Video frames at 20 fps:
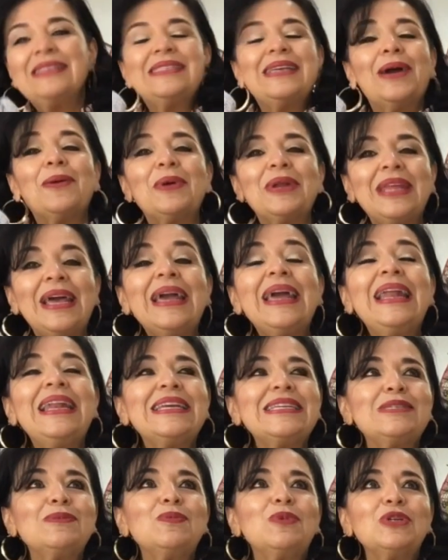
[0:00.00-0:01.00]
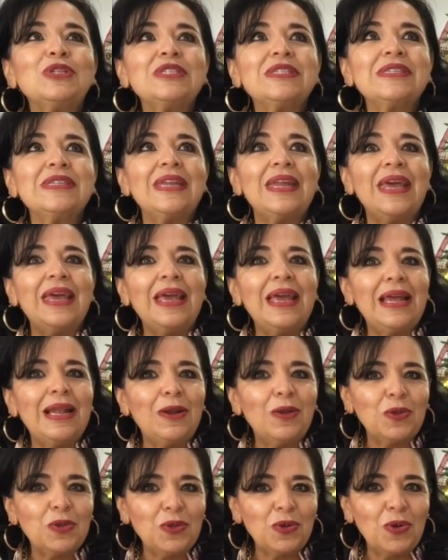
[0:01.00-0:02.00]
how you can make this baby hat
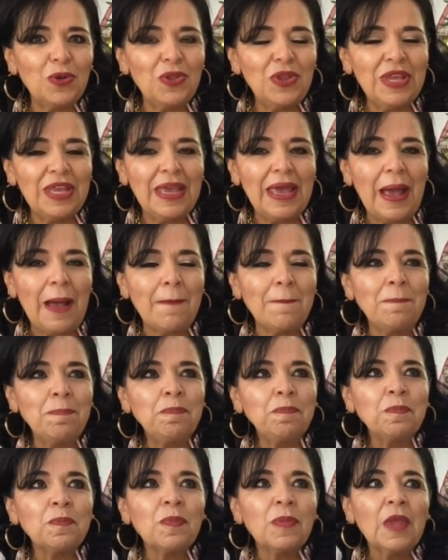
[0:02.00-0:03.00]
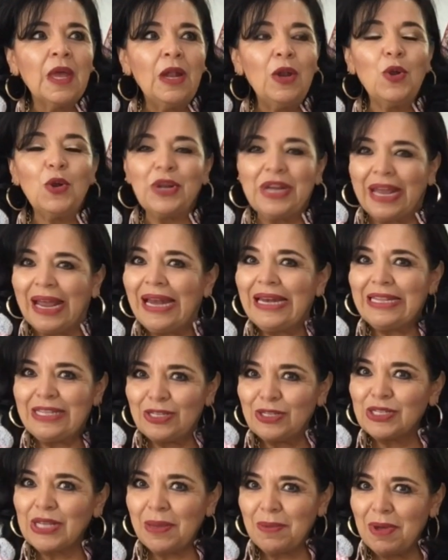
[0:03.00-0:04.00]
with ears, how you can make
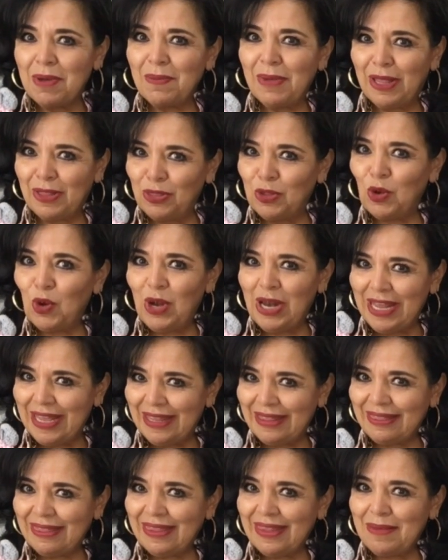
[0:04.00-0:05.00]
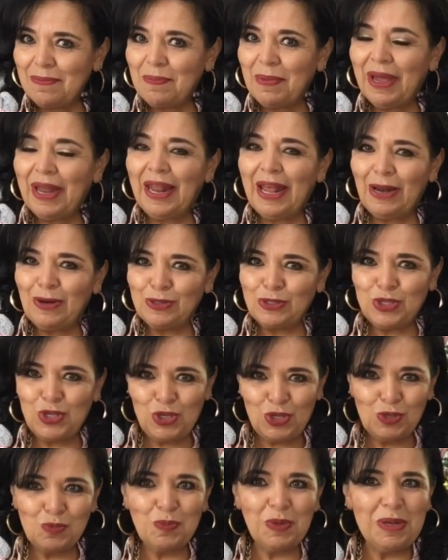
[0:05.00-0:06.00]
this sleeping bag or a,
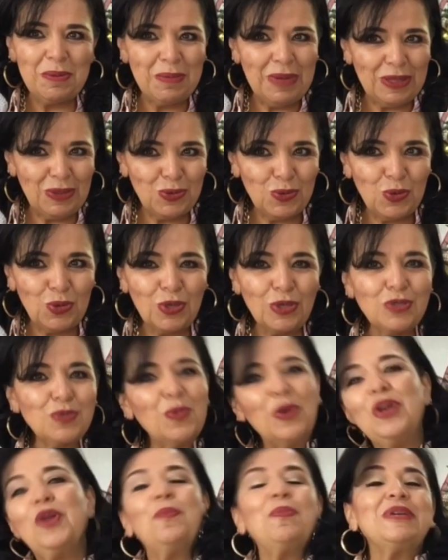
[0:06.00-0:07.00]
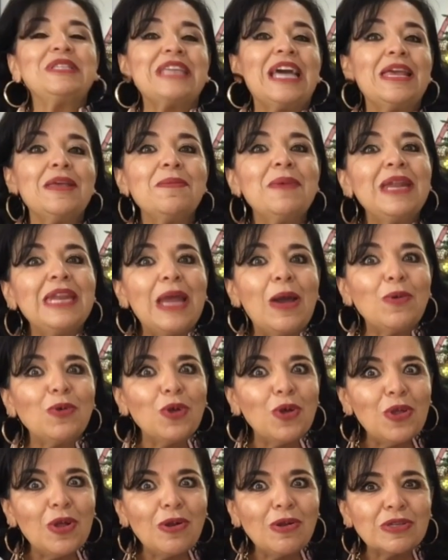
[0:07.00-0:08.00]
a cocoon. How can you
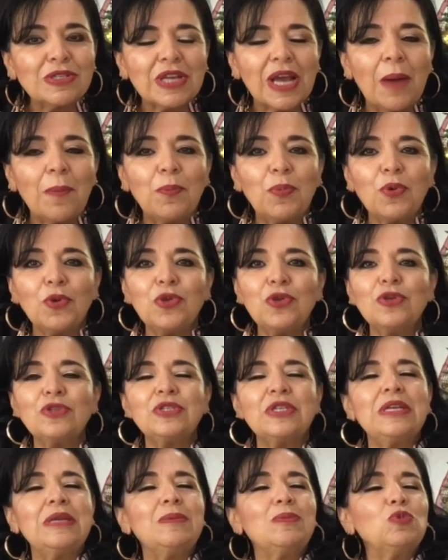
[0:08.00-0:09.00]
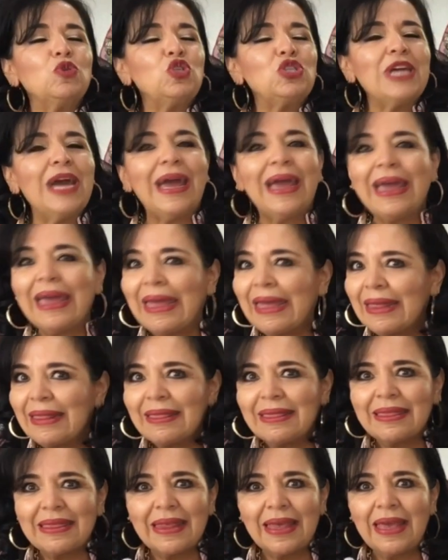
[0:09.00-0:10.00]
call it? Please let me know in the comments
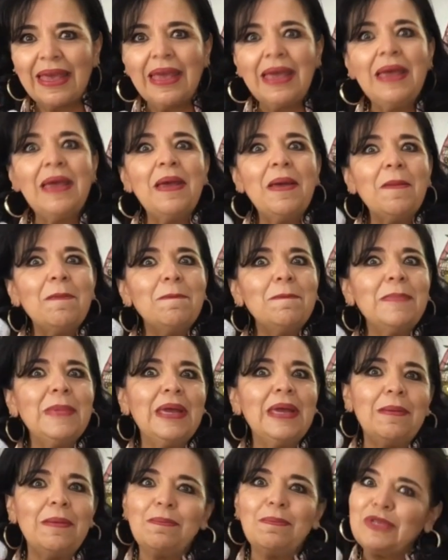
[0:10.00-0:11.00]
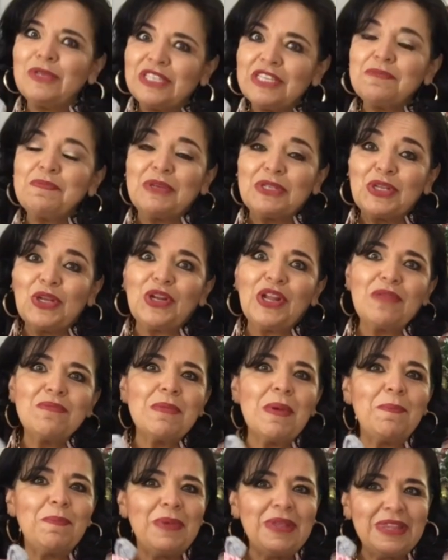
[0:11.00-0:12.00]
how can you how you call
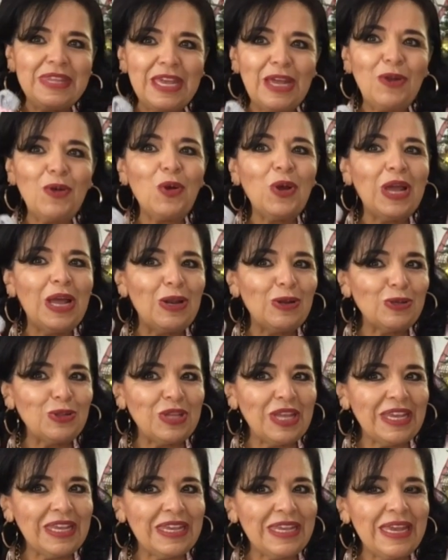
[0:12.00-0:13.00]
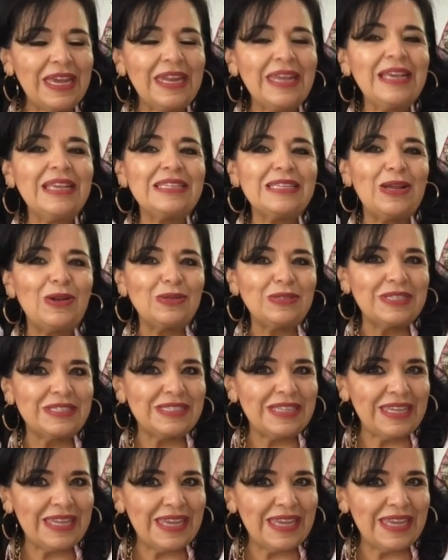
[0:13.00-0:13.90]
this project in your country. I know that